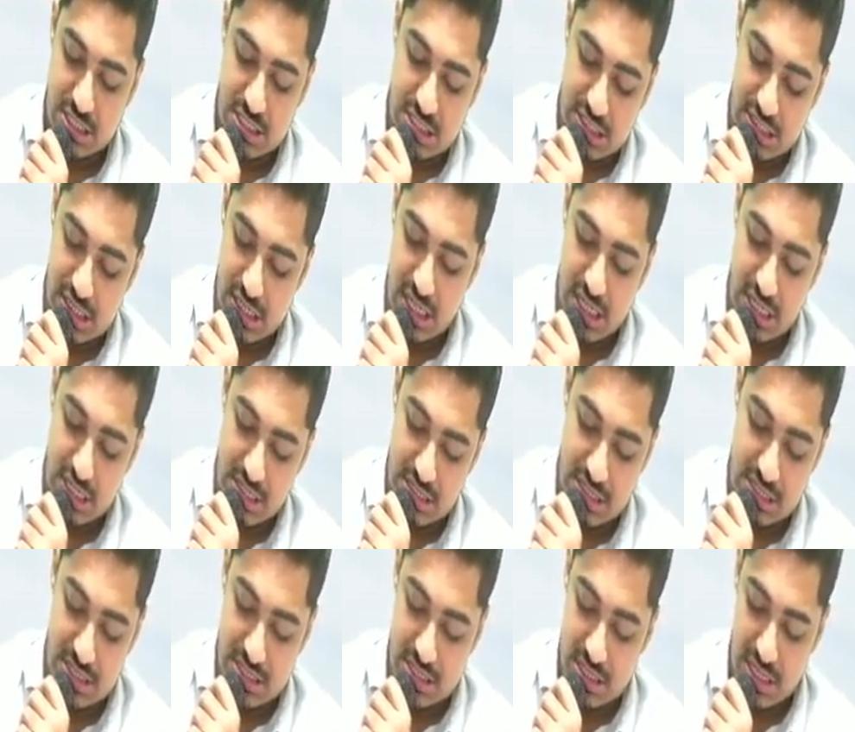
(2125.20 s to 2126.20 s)

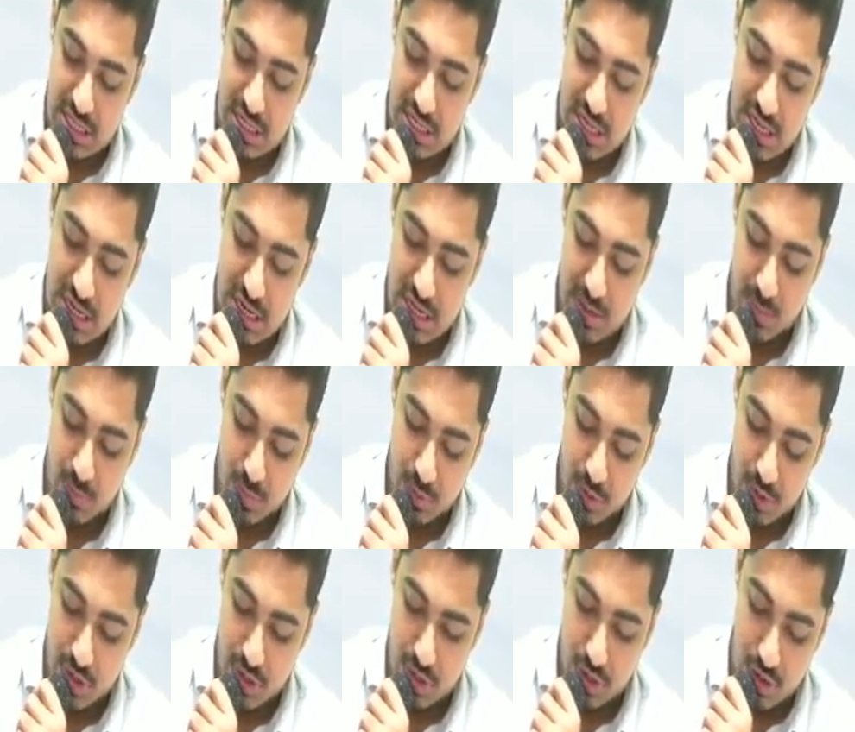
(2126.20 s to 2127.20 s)
change in our
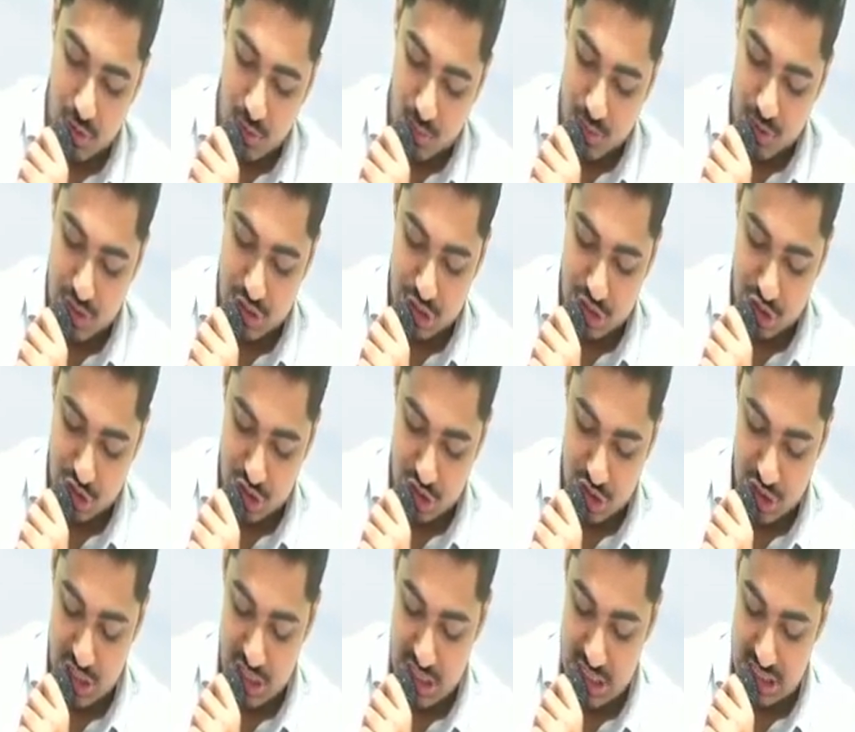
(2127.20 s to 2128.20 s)
employee composition.
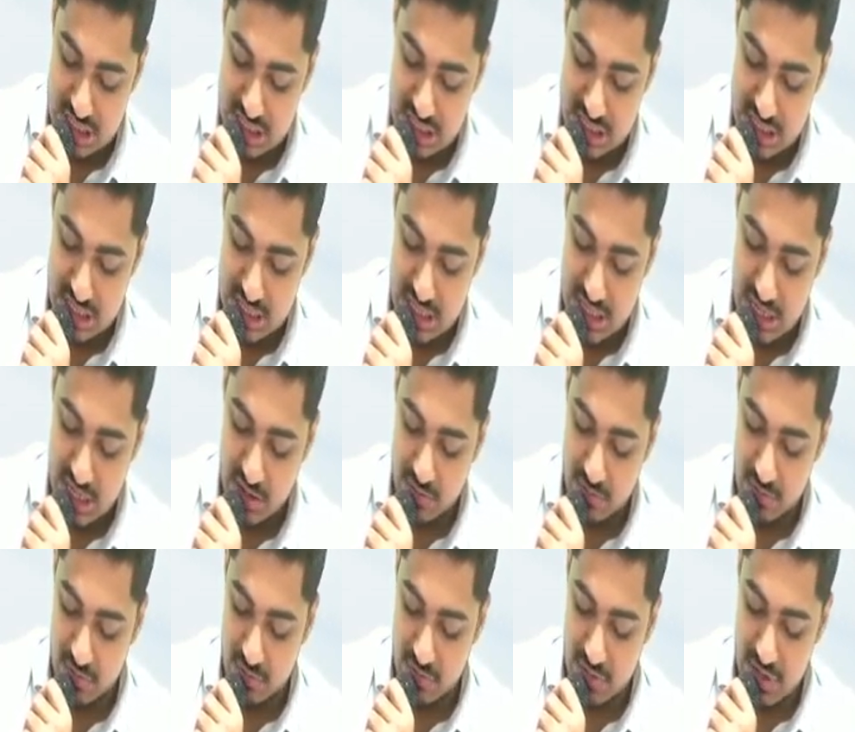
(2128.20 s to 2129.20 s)
Is this clear,
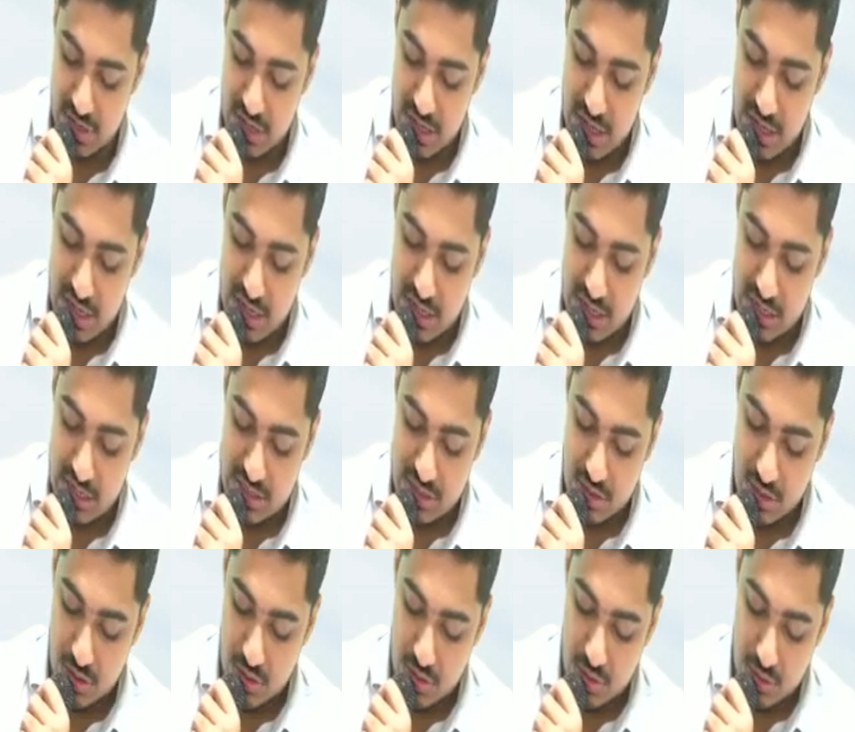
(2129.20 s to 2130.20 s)
everyone? Yes
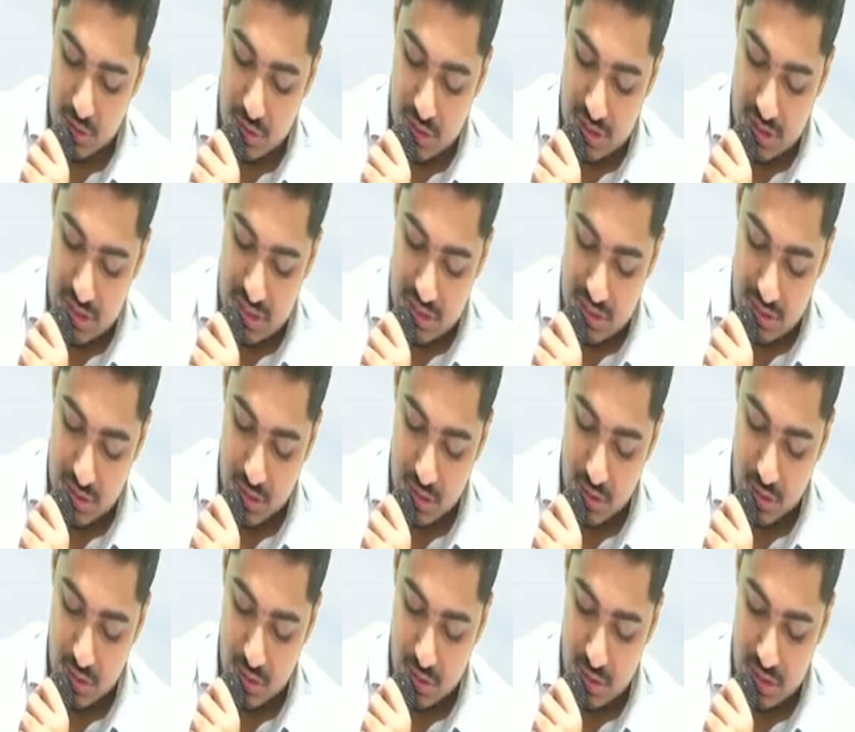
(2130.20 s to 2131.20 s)
or no? Yes or
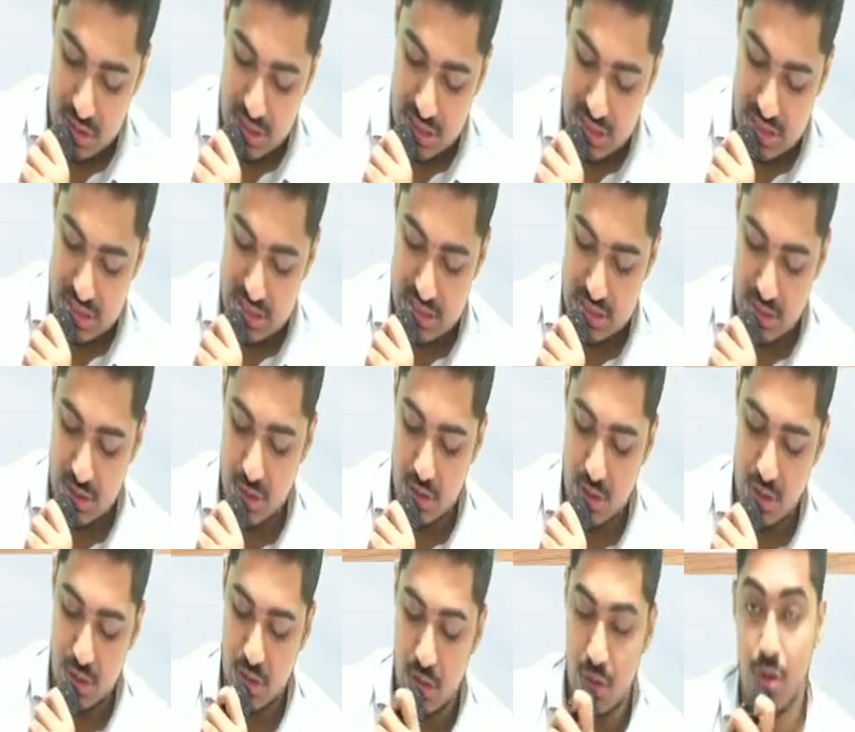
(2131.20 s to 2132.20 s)
no? Yes
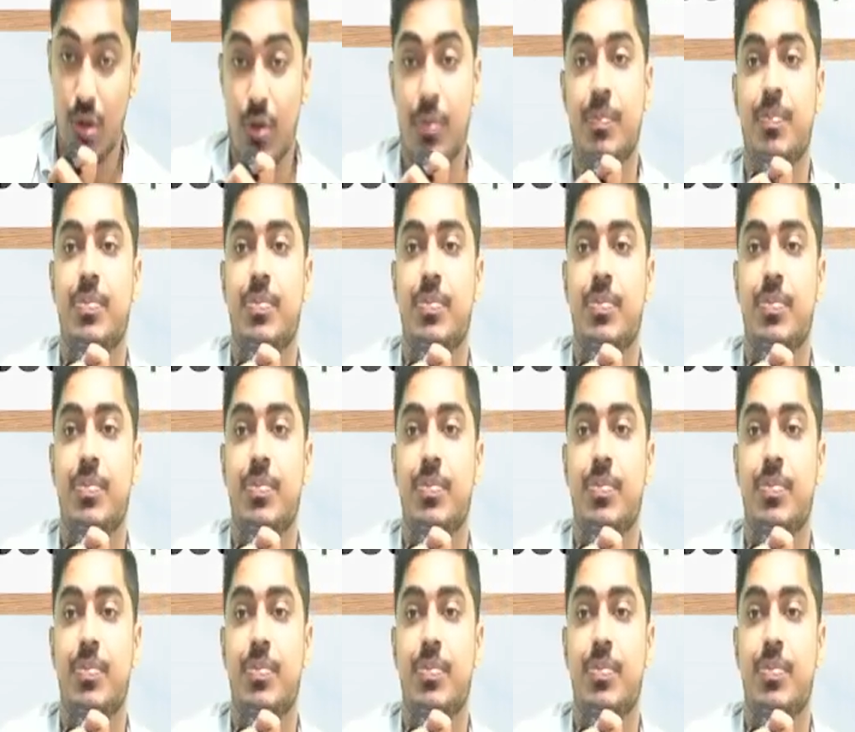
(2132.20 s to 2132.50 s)
or no?